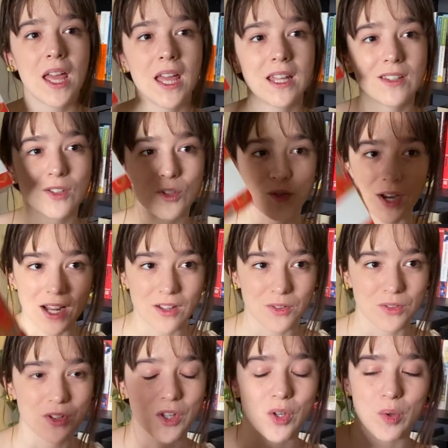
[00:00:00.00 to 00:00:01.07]
strangles
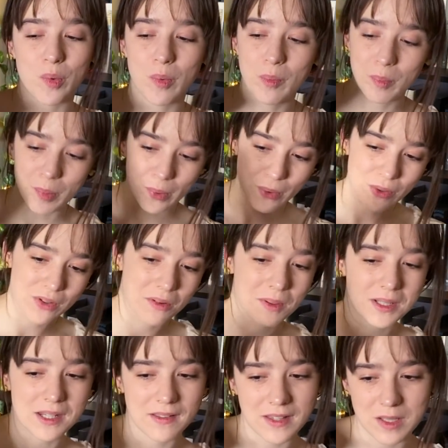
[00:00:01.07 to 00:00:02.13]
you, pulls you
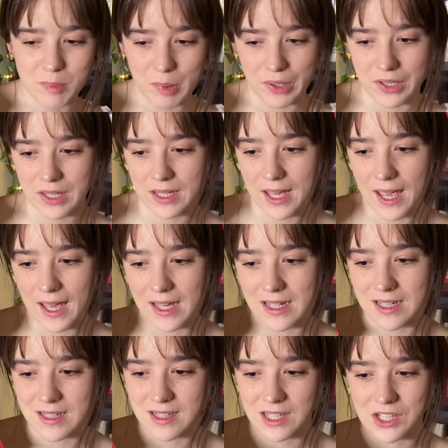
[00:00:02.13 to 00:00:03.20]
into this book, and
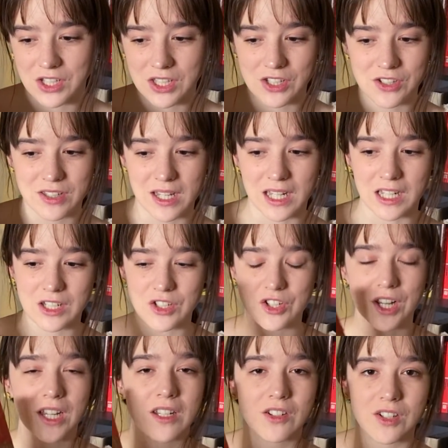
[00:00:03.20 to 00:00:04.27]
essentially just like
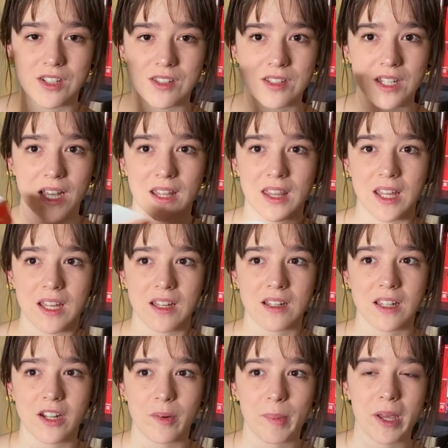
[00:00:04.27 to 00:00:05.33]
changes, I think, a
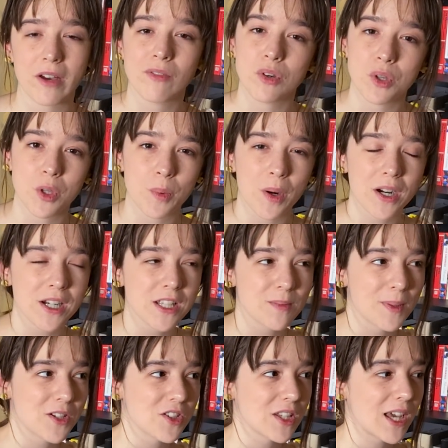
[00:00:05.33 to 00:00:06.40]
little bit of who you are, and
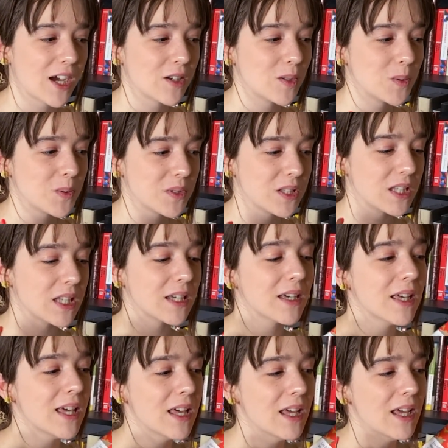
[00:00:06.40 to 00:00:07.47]
especially how you see
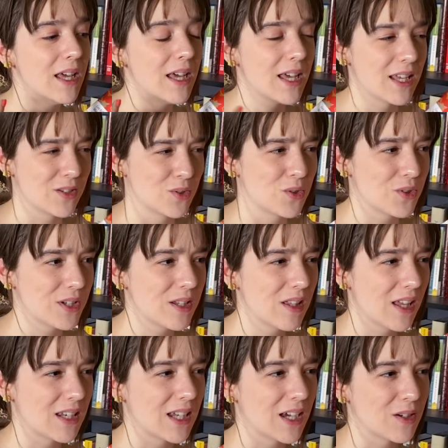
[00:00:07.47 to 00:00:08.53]
history
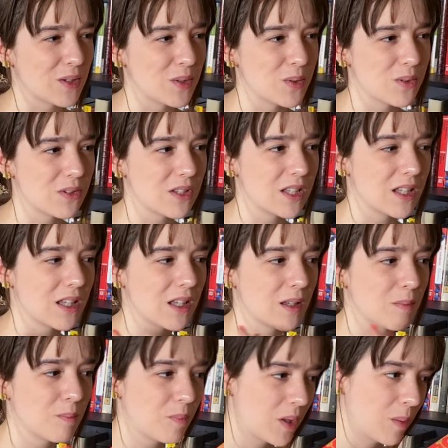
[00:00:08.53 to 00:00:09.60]
and how you see
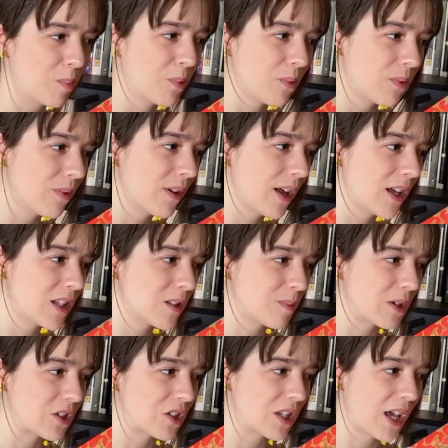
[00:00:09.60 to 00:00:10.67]
people, and
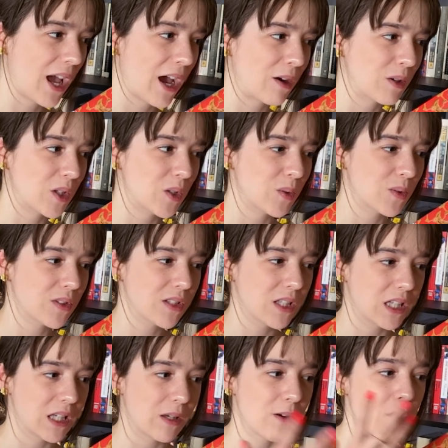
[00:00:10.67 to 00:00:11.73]
especially how you
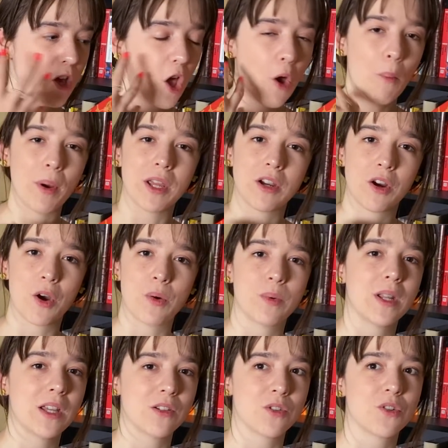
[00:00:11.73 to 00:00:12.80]
see what your own
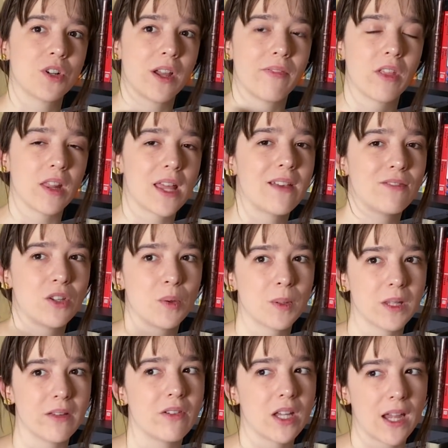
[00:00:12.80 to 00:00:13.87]
history of the life you are
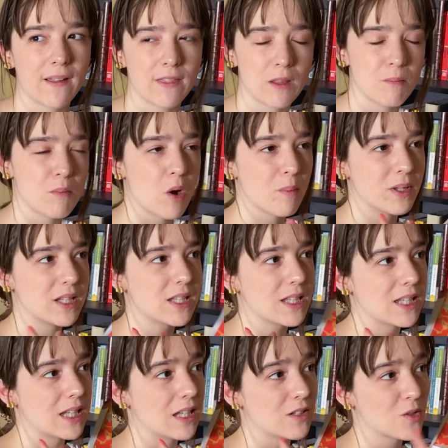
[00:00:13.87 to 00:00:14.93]
living at the moment
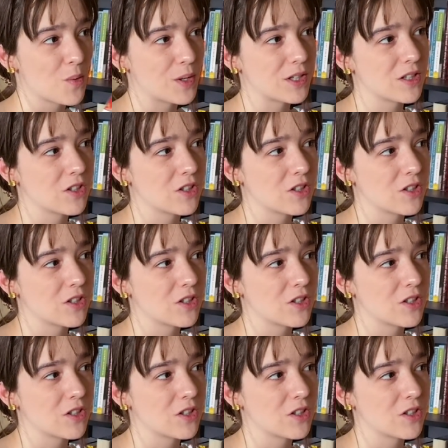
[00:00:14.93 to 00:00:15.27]
is going to